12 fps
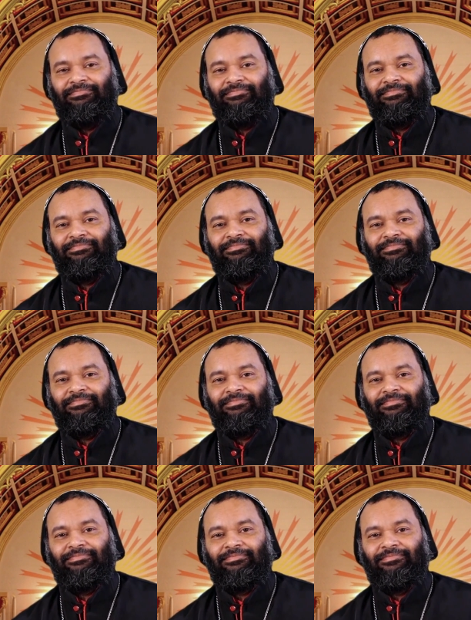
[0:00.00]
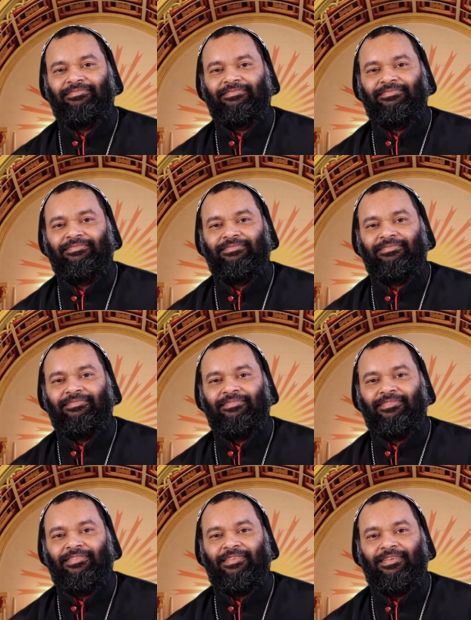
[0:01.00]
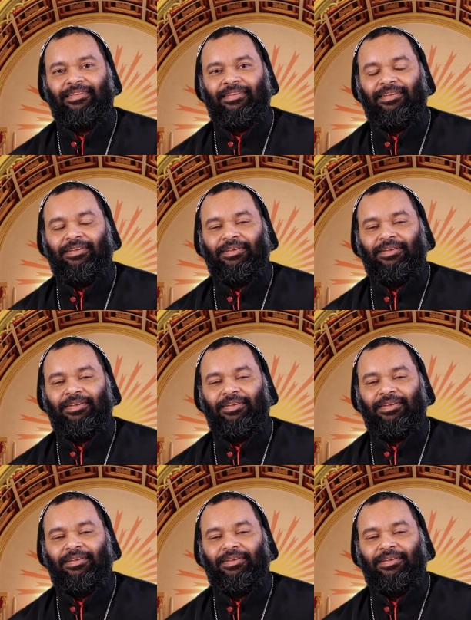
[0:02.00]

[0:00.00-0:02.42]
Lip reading: [no speech]